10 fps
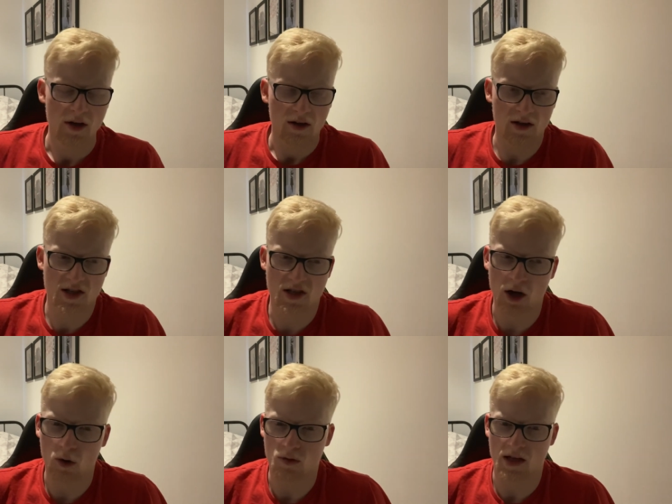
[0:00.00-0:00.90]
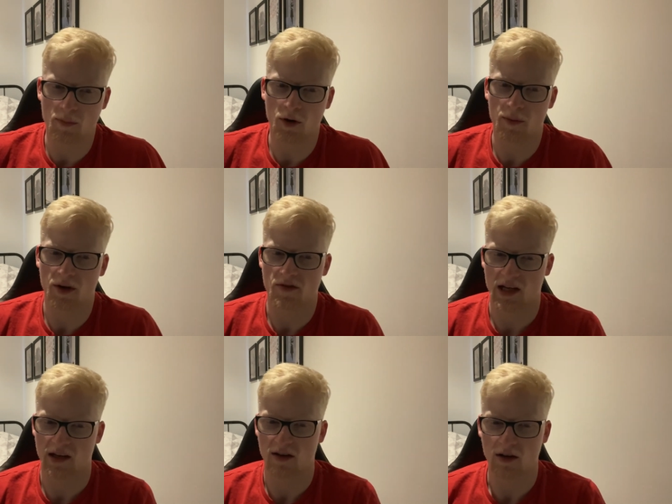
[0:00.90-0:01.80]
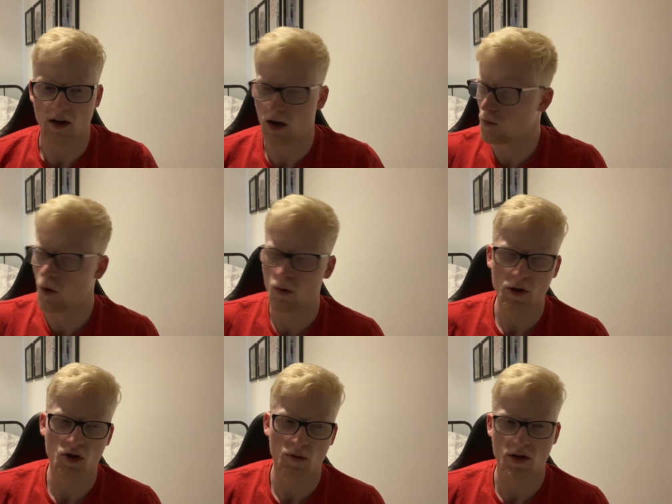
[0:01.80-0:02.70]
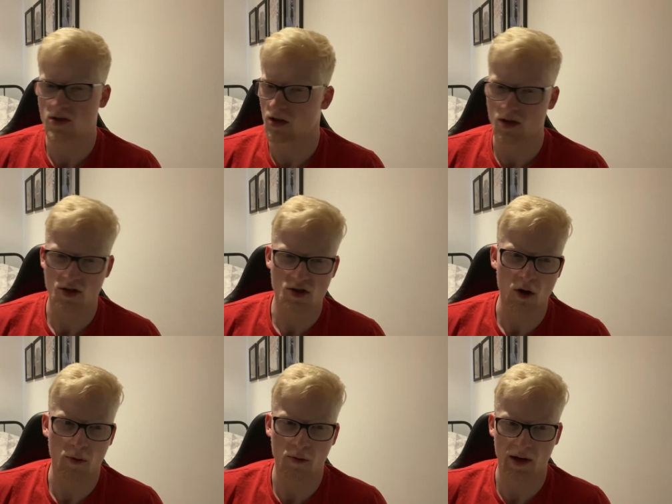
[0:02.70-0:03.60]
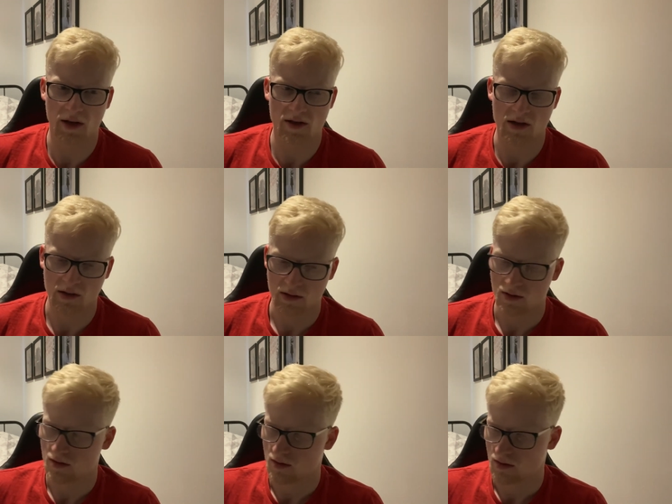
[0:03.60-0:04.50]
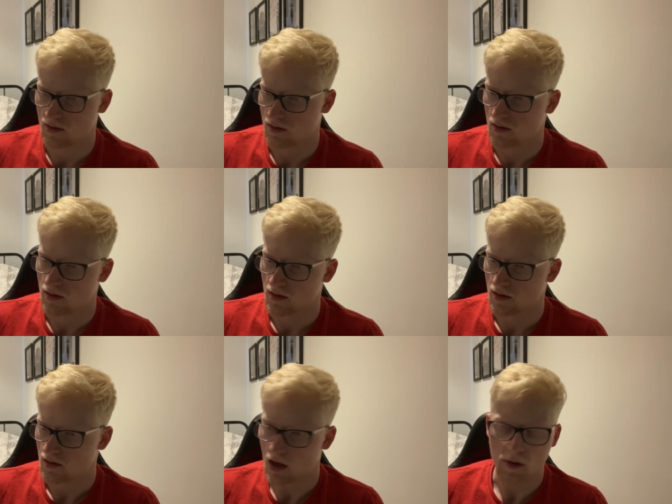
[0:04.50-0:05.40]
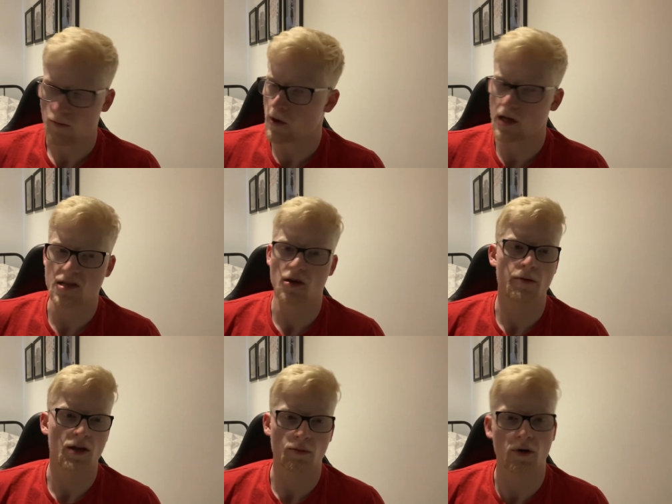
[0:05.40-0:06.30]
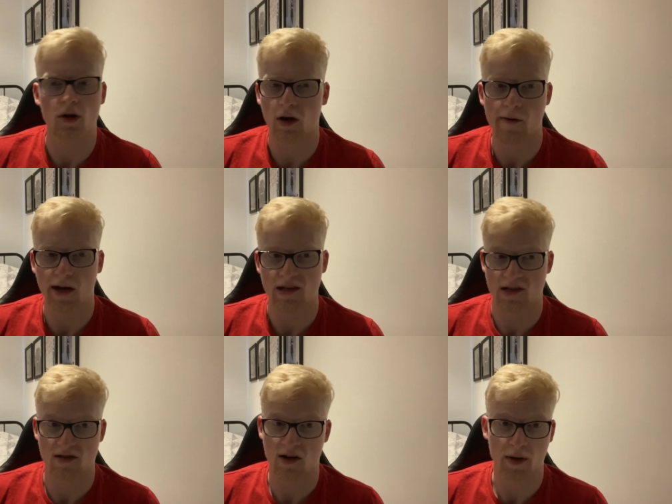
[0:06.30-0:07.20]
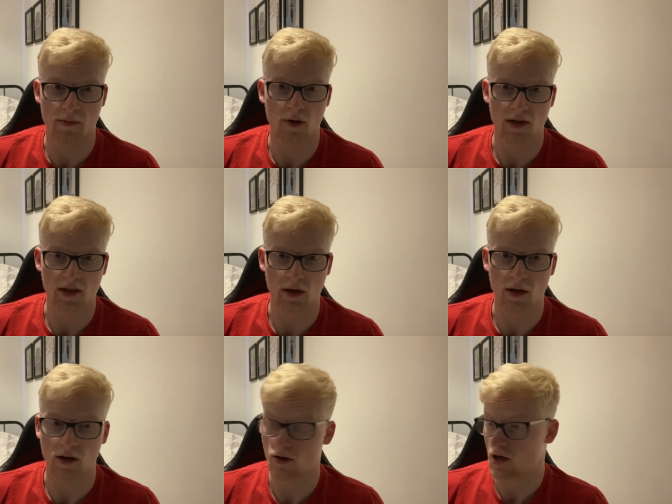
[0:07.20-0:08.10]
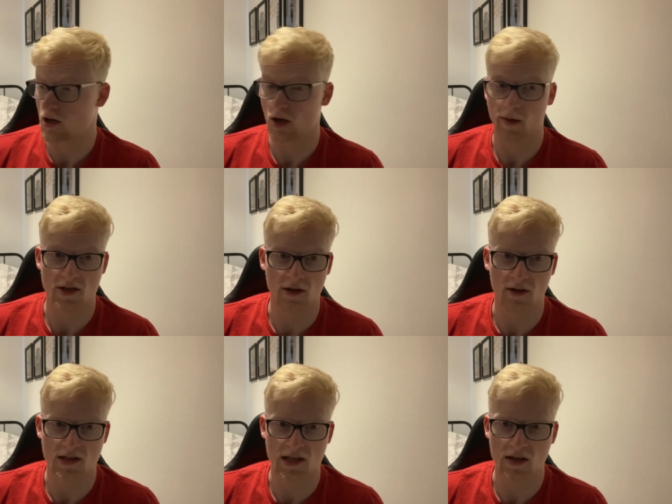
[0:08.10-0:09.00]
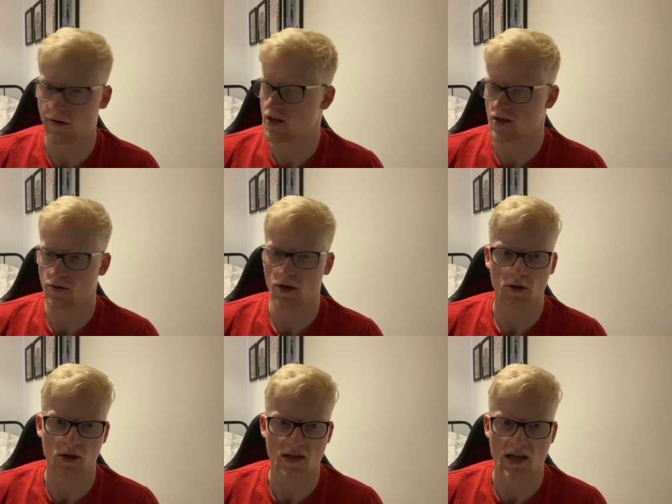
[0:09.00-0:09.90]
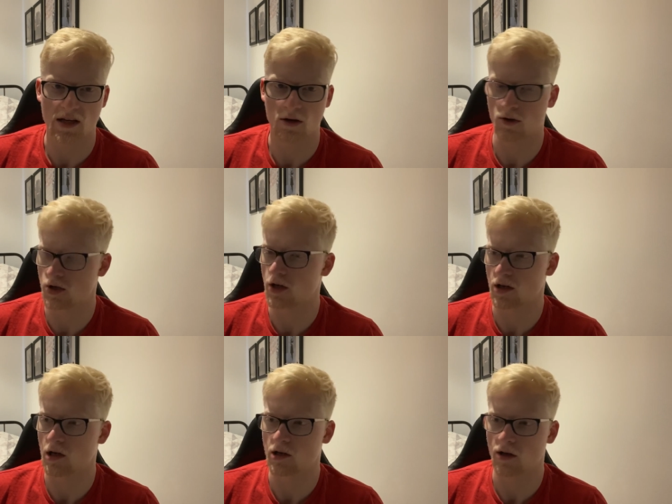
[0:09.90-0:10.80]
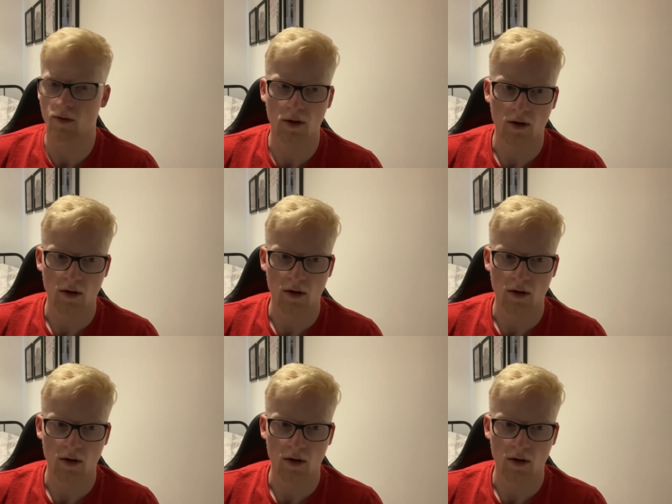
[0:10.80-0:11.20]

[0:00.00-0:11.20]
like scold the appointment of Challinor, like, oh, what are we doing signing the Stockport manager? Oh, I'm really sorry that we're not going out to sign Pep Guardiola or Carlo Ancelotti or Antonio Conte or Jurgen Klopp.